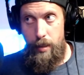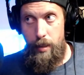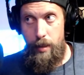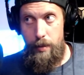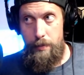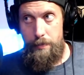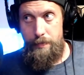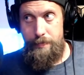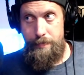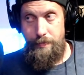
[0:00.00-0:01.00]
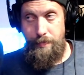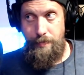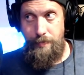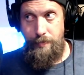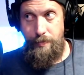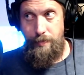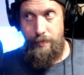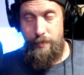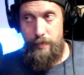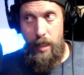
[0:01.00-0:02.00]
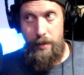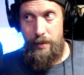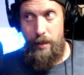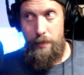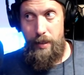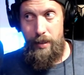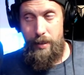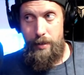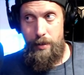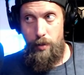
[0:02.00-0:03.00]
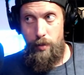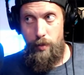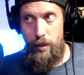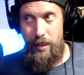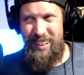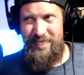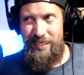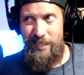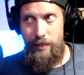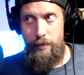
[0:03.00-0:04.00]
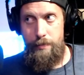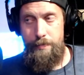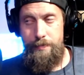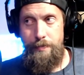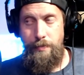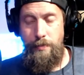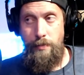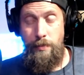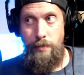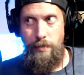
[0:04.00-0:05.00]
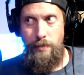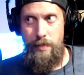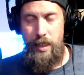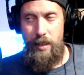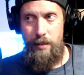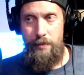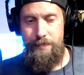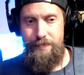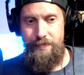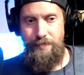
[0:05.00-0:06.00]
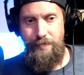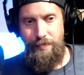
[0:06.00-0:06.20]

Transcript: the um, other company that's doing one? I don't know. You know